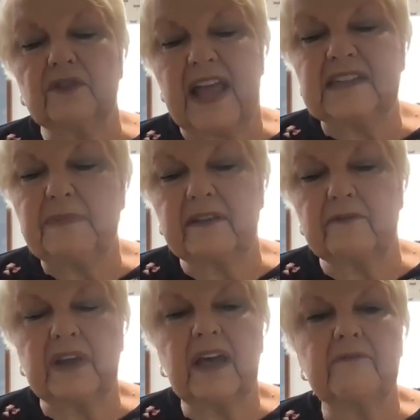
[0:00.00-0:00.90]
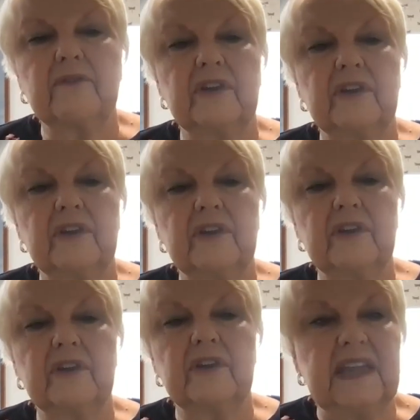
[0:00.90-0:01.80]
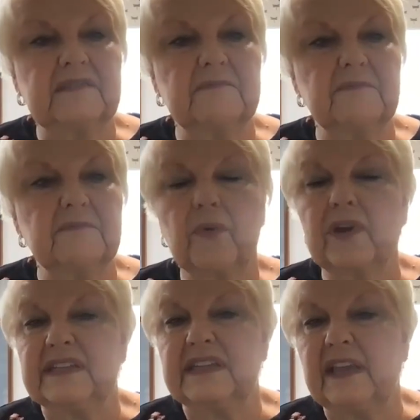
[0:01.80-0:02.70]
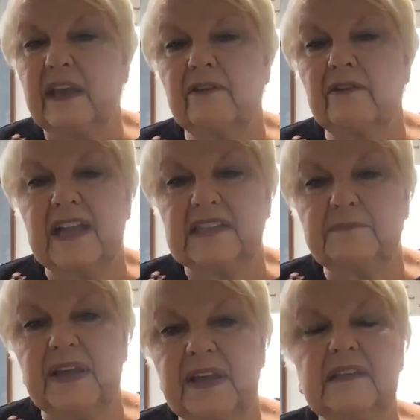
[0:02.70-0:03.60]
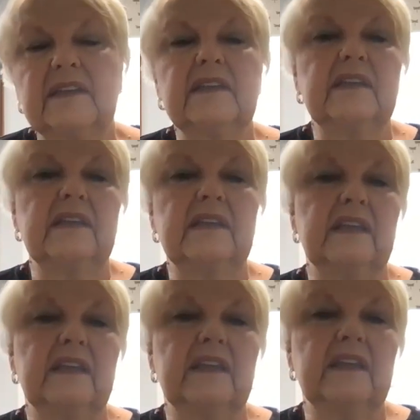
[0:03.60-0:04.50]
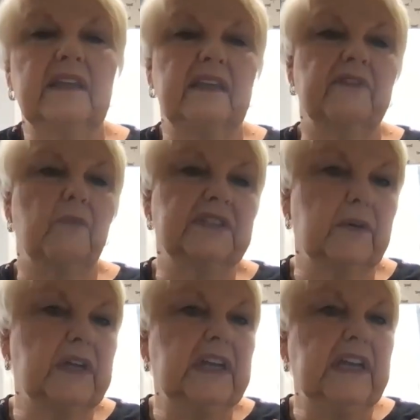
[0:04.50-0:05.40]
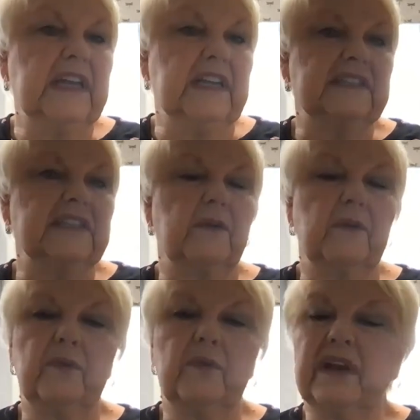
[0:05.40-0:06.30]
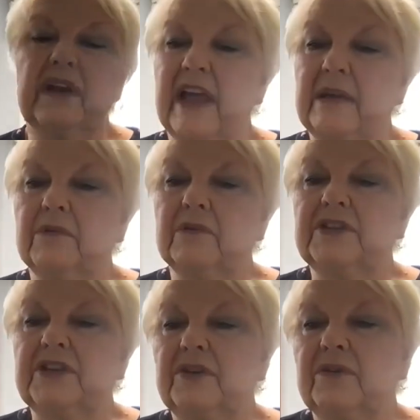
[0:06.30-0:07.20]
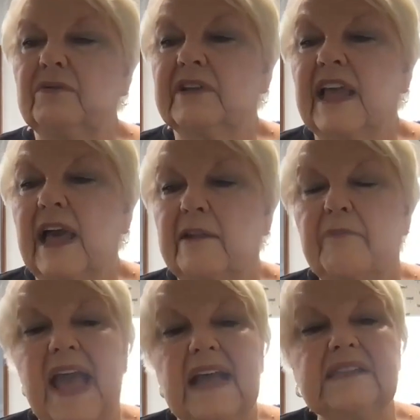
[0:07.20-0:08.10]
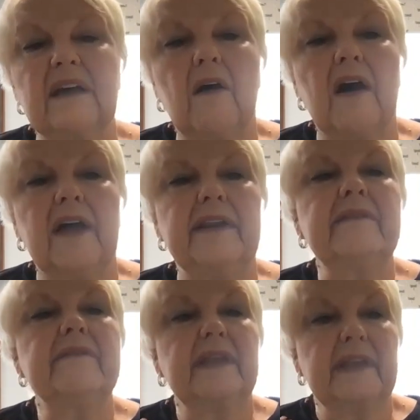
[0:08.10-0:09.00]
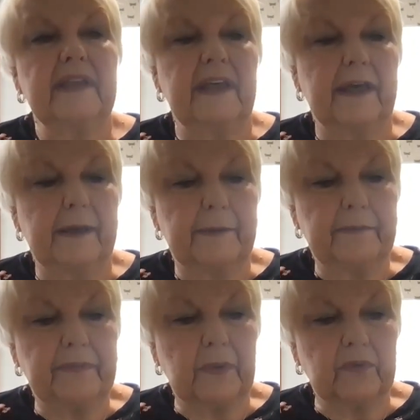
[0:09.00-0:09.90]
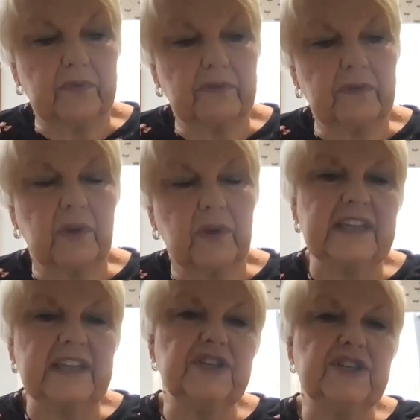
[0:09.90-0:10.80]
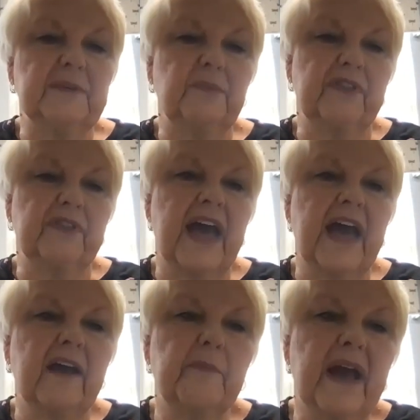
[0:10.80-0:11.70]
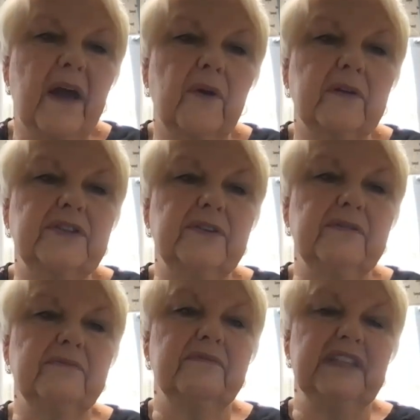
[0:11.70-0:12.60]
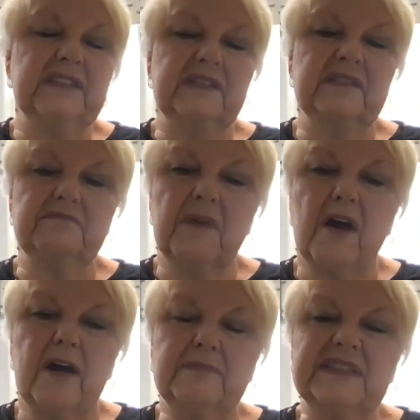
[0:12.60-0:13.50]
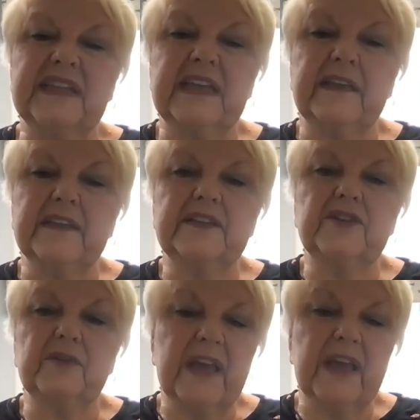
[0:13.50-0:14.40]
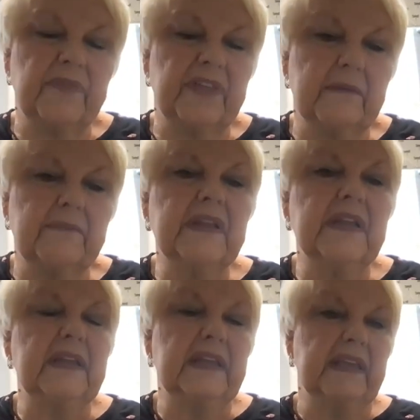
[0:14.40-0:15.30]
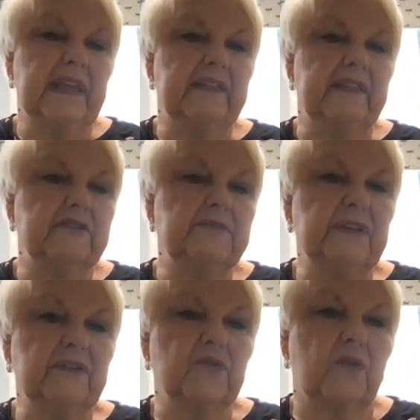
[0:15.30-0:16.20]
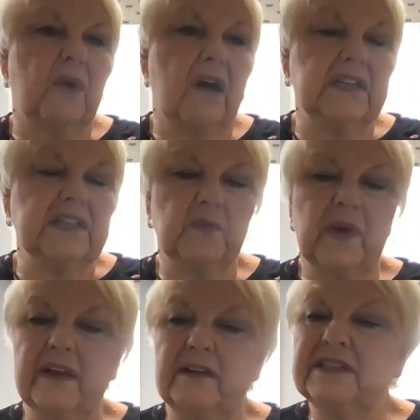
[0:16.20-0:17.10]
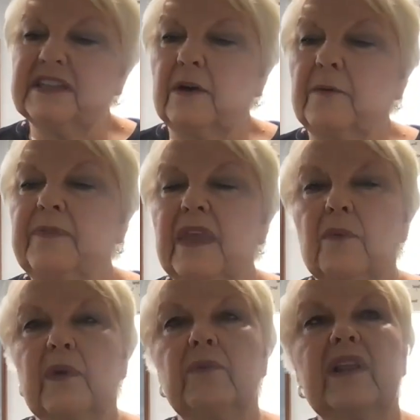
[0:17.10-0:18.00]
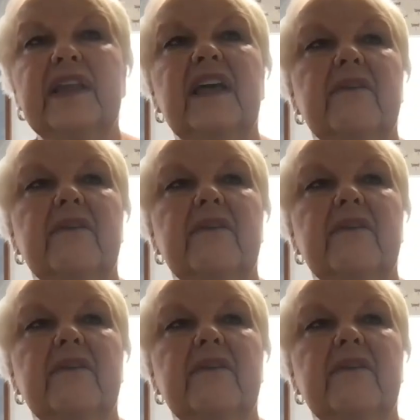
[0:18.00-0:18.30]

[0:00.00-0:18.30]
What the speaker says: The spiritual aspect of recovery is as important as any other aspect, if not more so. And so we are able to kind of pass on the relationship with the higher power to these moms, and to help them in their spiritual walk as well. So we really